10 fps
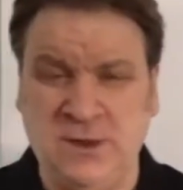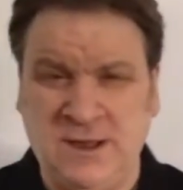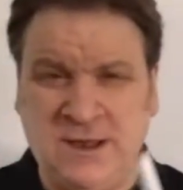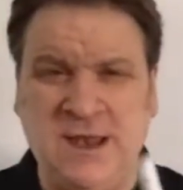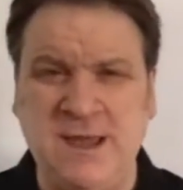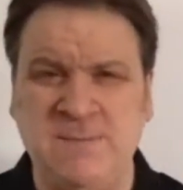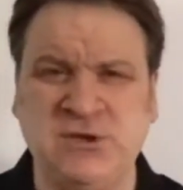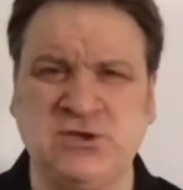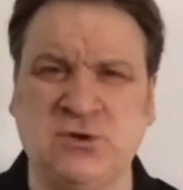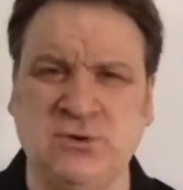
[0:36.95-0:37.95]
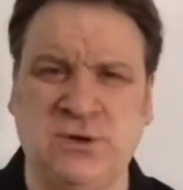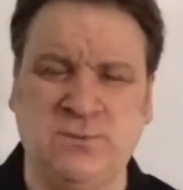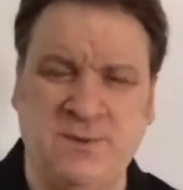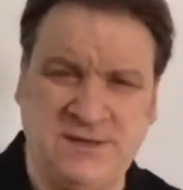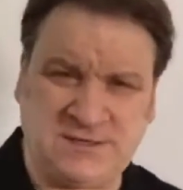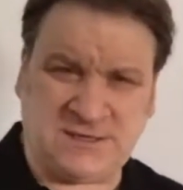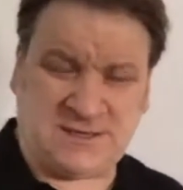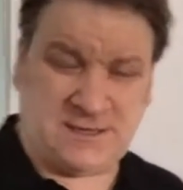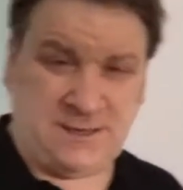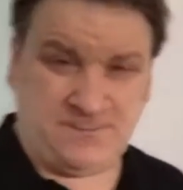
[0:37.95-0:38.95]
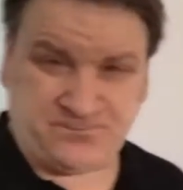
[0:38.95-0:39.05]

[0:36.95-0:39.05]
let me show you basically